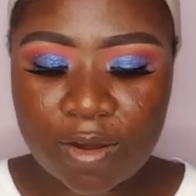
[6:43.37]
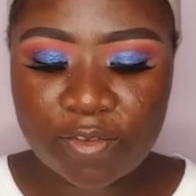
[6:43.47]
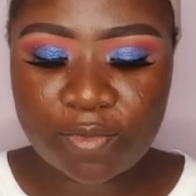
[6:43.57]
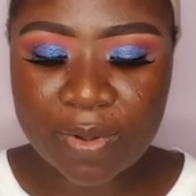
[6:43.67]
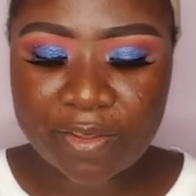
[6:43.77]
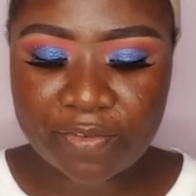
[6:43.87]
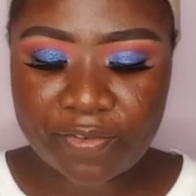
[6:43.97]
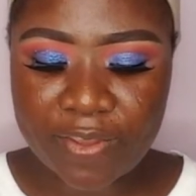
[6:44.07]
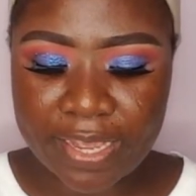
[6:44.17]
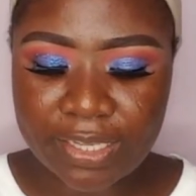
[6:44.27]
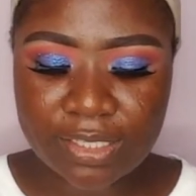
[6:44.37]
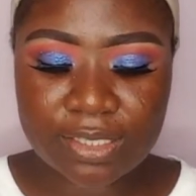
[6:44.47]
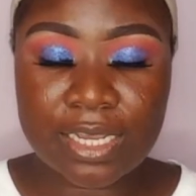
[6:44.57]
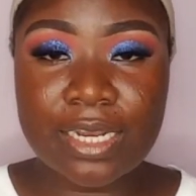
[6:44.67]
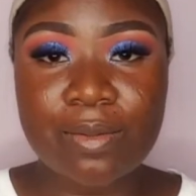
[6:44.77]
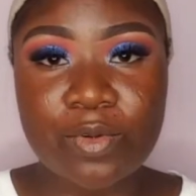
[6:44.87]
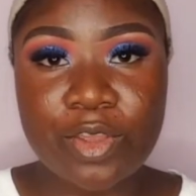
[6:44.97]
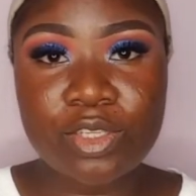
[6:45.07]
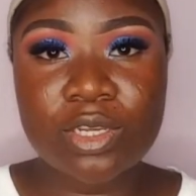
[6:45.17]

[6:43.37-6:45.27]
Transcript: off my face. Then I'm going